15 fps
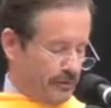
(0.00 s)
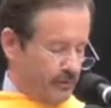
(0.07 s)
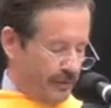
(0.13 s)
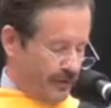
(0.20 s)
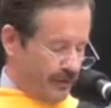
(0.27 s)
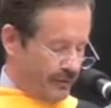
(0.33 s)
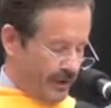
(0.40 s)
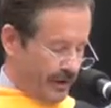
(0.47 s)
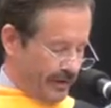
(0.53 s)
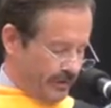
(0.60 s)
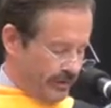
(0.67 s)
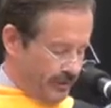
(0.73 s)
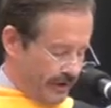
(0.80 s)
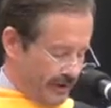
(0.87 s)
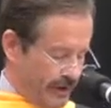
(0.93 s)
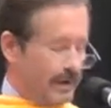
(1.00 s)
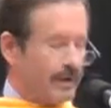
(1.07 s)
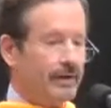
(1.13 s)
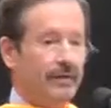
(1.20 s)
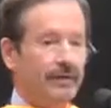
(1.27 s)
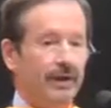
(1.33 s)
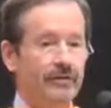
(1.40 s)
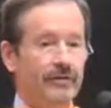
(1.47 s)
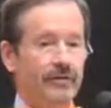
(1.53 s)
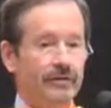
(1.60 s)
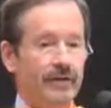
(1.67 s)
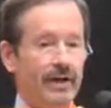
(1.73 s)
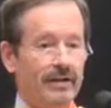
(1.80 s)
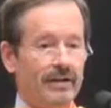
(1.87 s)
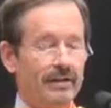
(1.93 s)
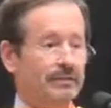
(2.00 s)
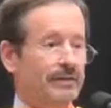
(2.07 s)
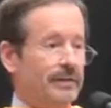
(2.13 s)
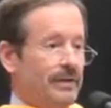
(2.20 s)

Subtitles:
when they try to do it. That's your talent.